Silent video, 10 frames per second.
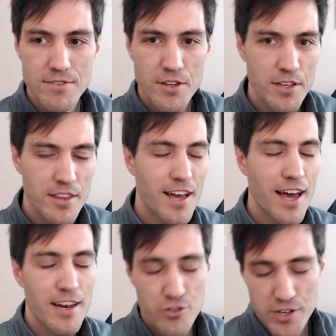the
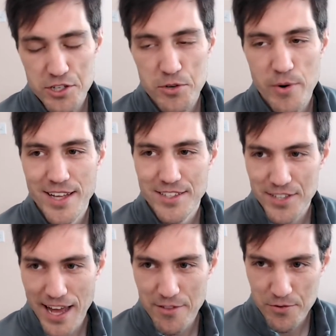kind of traditional way is to
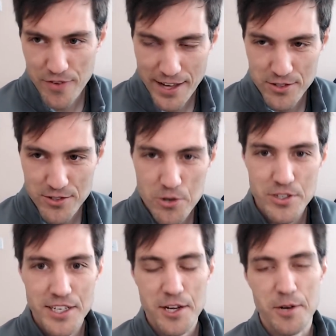download files
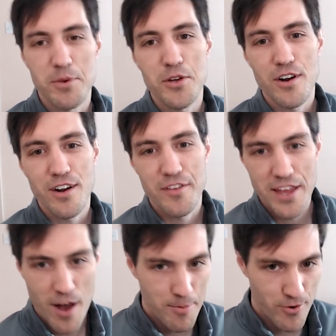locally to your computer and
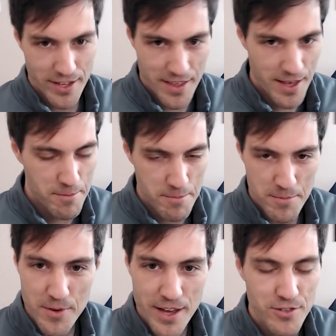then operate them
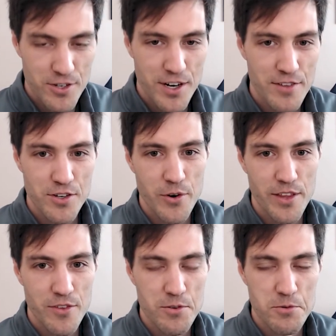as you're going
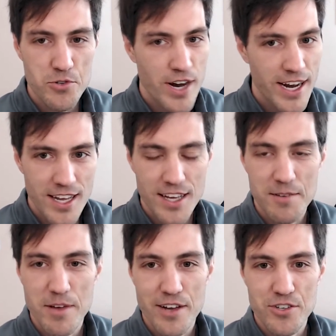through training
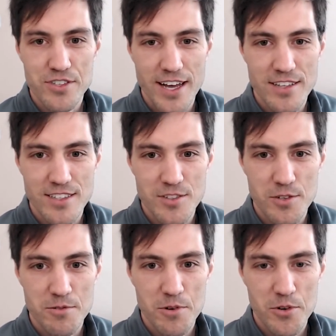exercises
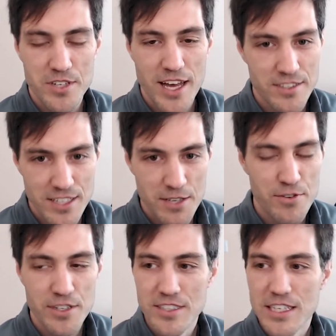or testing
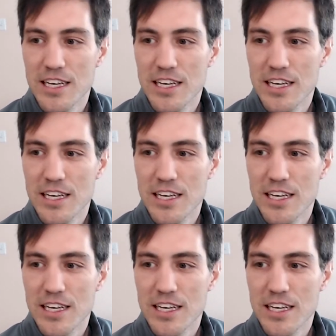inference.